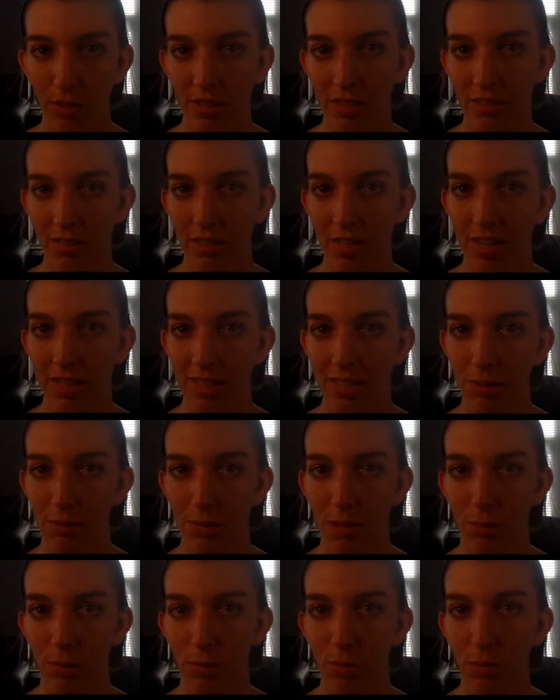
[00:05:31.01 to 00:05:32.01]
because a lot of
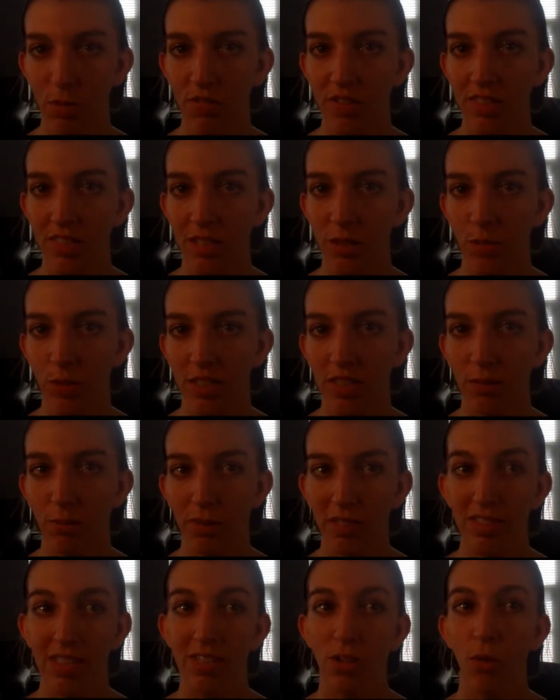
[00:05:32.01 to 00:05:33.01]
September movies they release
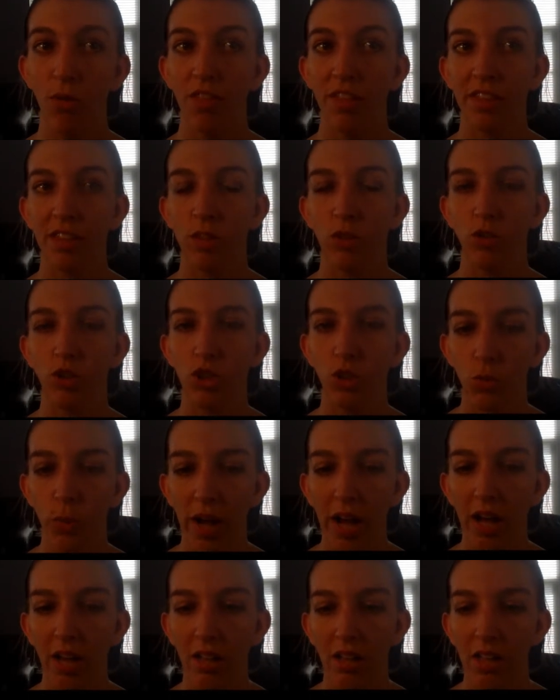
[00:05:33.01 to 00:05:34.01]
because they don't think they'll do
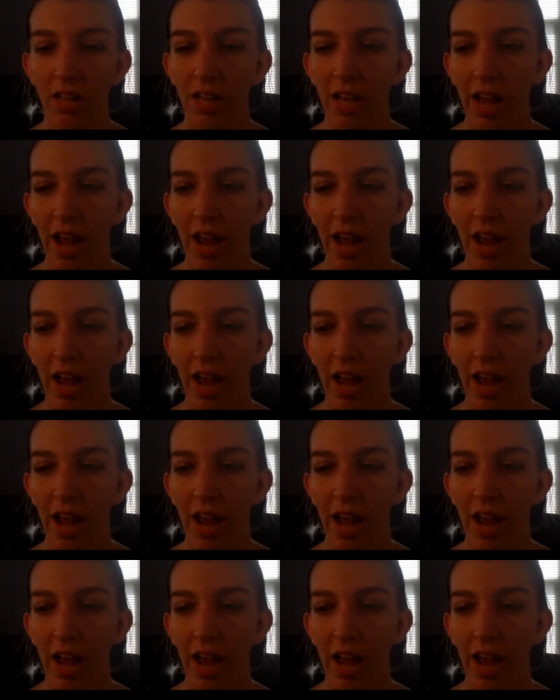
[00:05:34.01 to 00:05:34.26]
well.